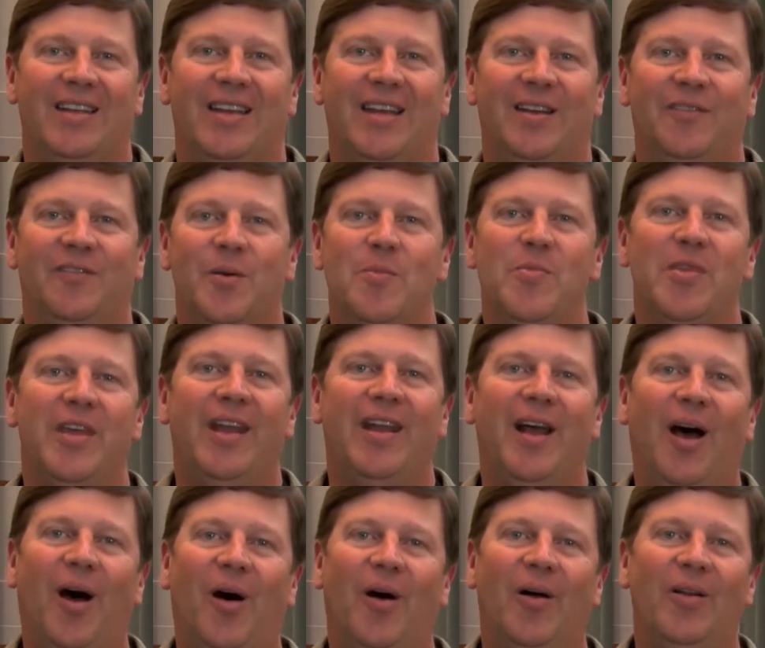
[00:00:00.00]
And from then
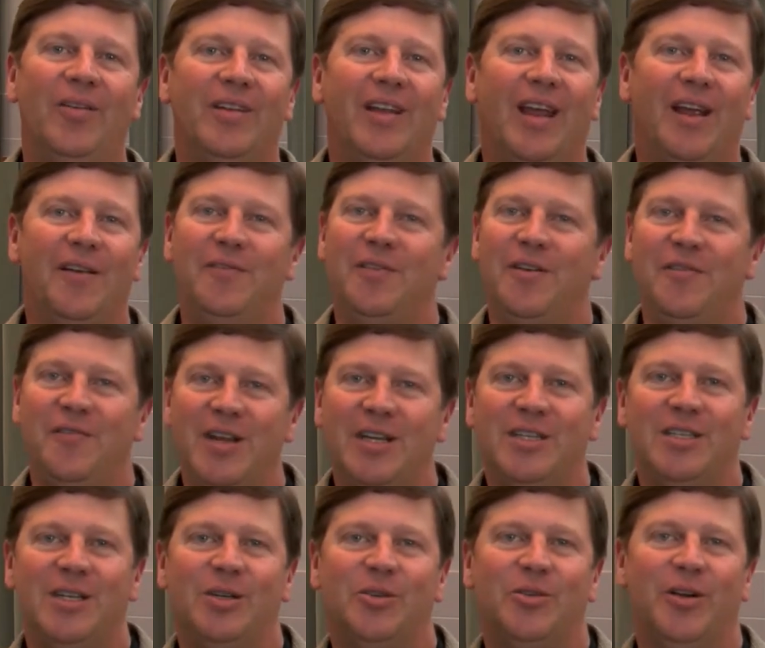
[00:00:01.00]
on, every
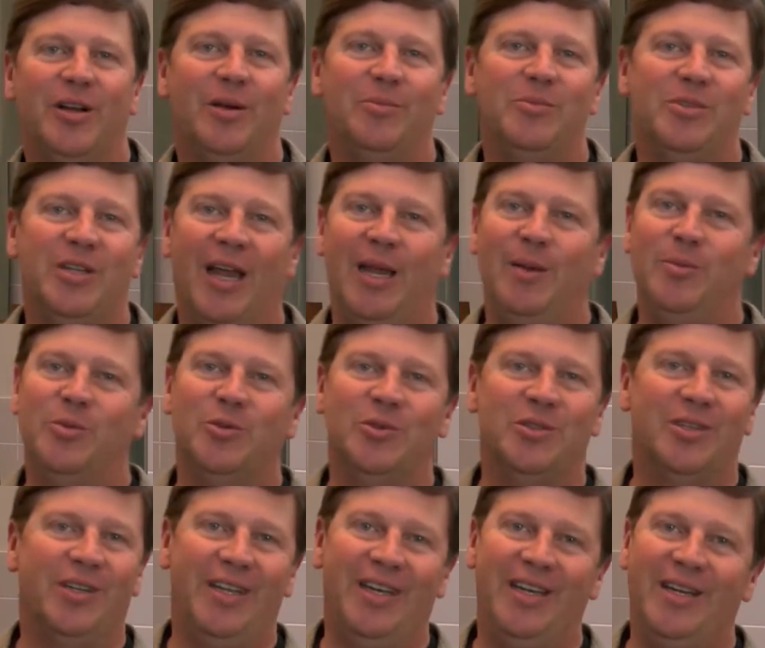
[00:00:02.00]
fishing trip, James
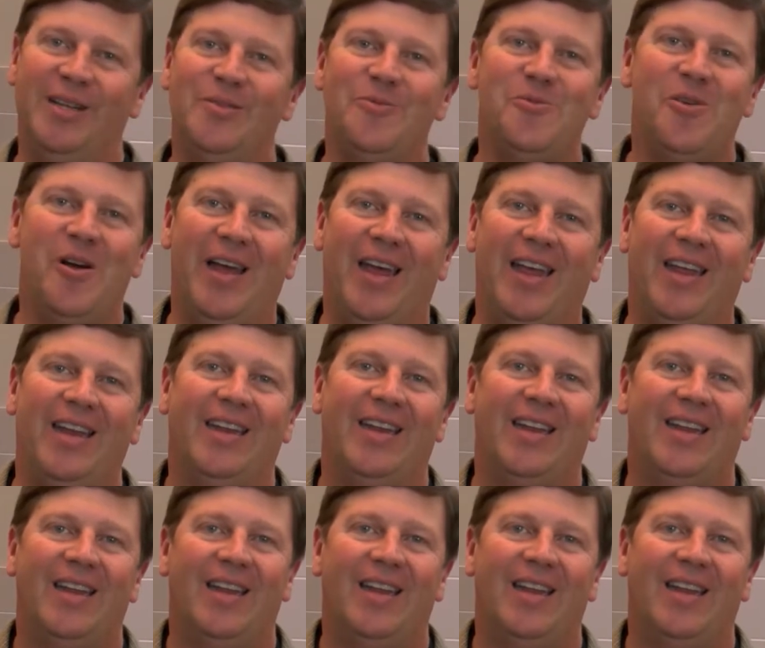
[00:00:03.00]
was leading the way.